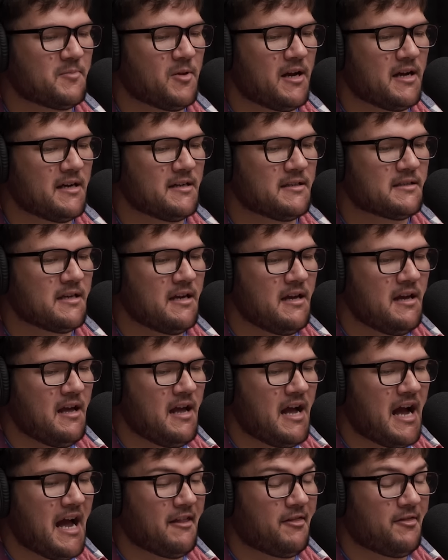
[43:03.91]
plies.
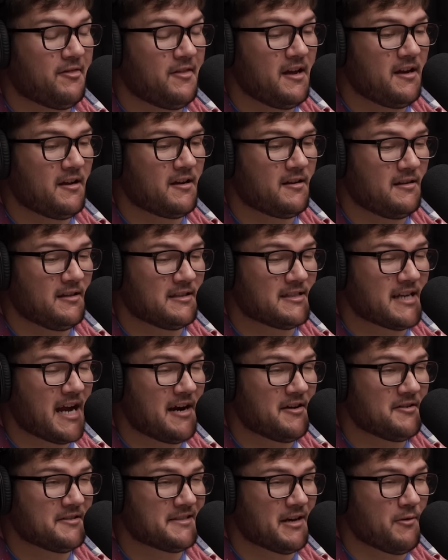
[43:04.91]
I think the
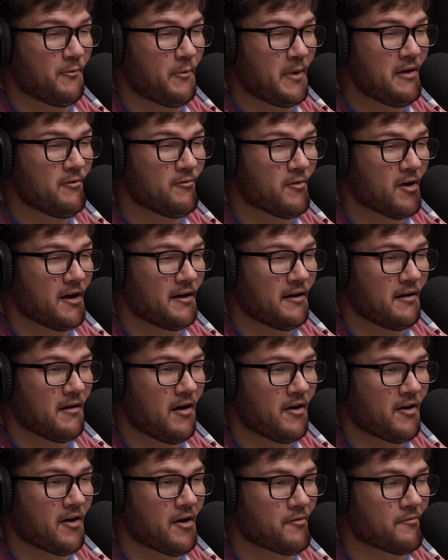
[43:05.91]
tires that we run
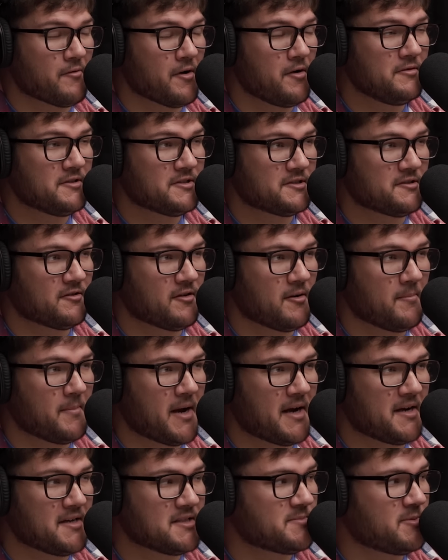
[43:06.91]
on our Roadster are
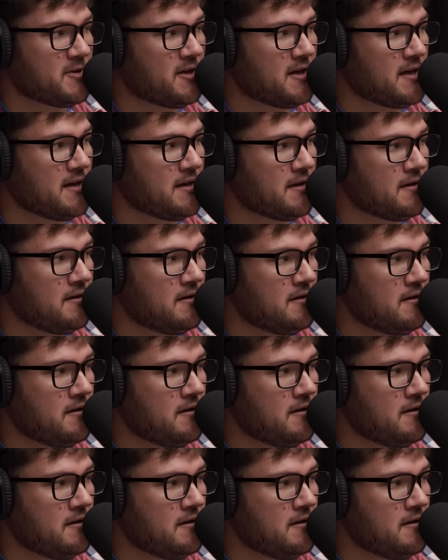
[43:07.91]
bias ply.